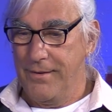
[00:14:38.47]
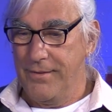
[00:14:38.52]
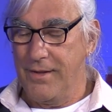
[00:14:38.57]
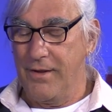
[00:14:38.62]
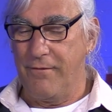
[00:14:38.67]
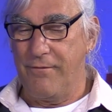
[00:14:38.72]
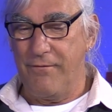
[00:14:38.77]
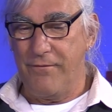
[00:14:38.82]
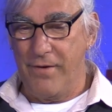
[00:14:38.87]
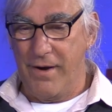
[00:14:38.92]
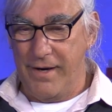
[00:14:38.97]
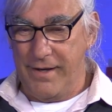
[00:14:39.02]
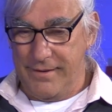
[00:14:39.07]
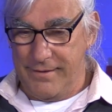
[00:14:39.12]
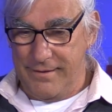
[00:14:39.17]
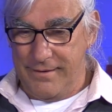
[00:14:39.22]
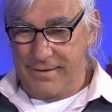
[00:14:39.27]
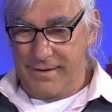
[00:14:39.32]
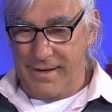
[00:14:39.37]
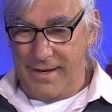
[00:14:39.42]
the
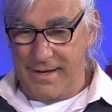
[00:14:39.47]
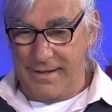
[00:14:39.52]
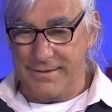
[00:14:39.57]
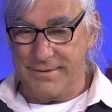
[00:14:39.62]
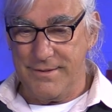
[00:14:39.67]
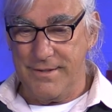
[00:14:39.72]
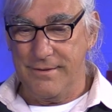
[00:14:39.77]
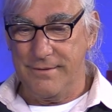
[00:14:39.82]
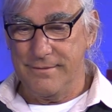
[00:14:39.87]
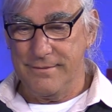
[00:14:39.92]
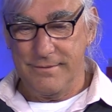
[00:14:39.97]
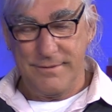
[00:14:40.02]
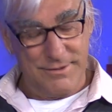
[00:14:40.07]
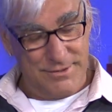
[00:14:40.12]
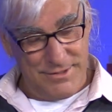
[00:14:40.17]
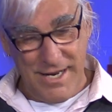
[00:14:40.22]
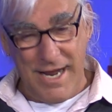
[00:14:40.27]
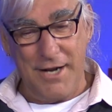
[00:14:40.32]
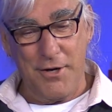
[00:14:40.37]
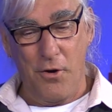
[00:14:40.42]
fight has
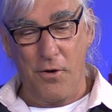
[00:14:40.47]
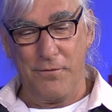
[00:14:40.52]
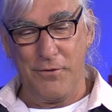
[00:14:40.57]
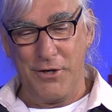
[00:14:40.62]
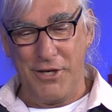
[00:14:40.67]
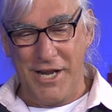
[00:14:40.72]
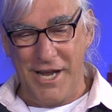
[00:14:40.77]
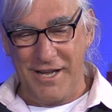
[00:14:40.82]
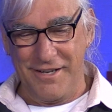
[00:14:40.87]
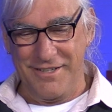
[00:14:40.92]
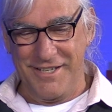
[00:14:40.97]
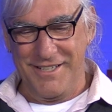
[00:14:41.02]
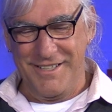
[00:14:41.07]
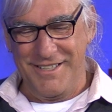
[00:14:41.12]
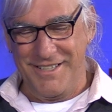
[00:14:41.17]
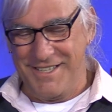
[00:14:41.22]
is not over yet.